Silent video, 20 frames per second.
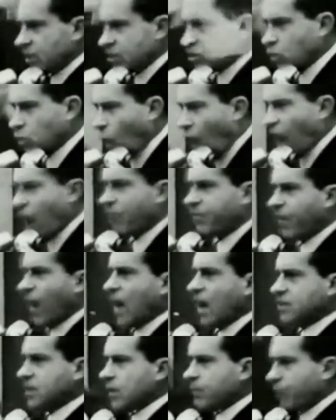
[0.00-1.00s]

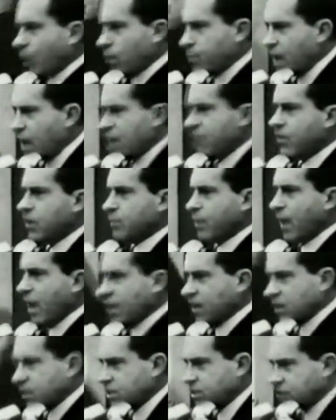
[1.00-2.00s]
disqualifies him from even
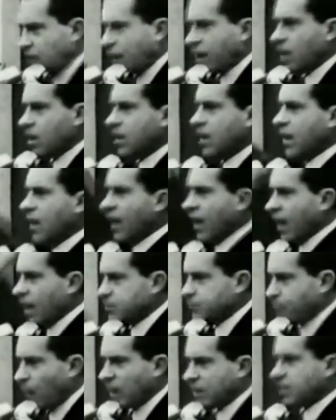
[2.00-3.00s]
being considered
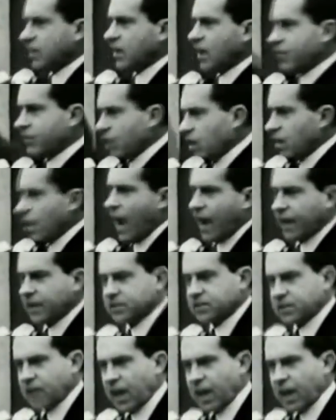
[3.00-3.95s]
as President of the United